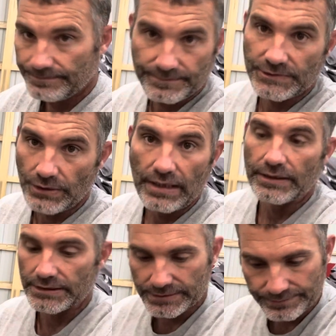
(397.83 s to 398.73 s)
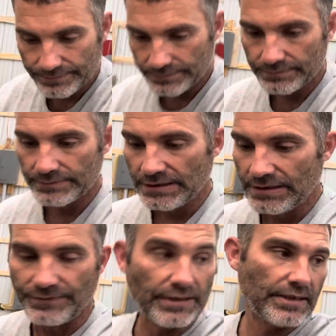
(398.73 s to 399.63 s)
You know how it is.
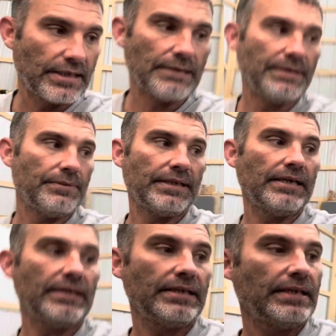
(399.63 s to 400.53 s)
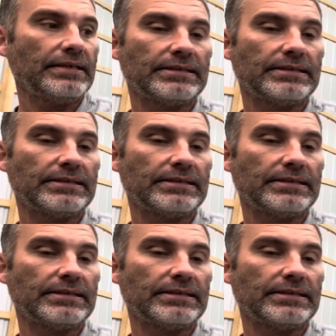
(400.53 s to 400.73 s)
If you're anything like me with ADD,